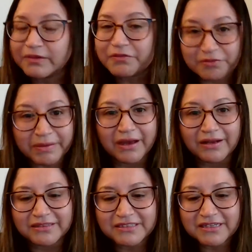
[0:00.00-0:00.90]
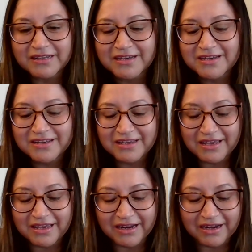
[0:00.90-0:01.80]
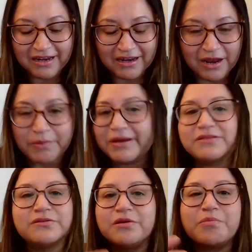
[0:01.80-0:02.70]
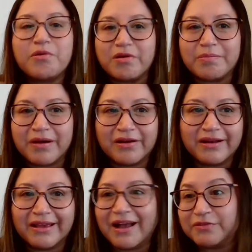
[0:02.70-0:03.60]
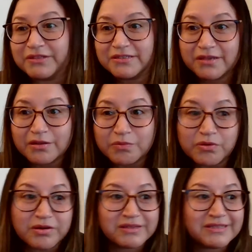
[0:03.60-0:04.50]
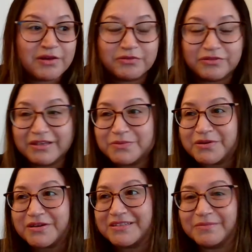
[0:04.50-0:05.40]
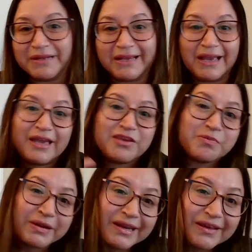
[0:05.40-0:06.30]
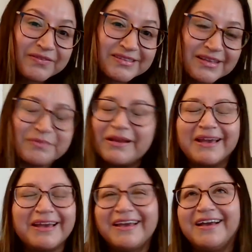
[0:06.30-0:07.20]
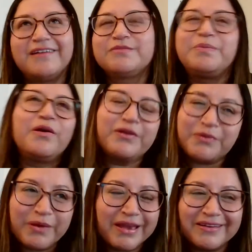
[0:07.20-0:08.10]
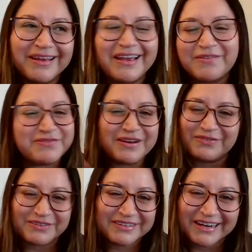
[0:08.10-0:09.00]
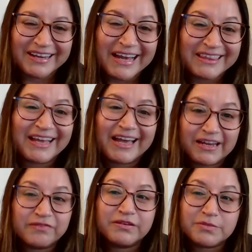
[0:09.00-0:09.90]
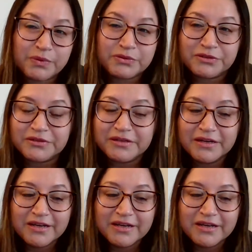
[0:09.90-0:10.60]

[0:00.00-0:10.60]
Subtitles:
for biology, and I wanted to know more about like how the cell works, how this works. I'm like, can you believe this? I'm like, I was blown away. Like, I've never got that kind of exposure.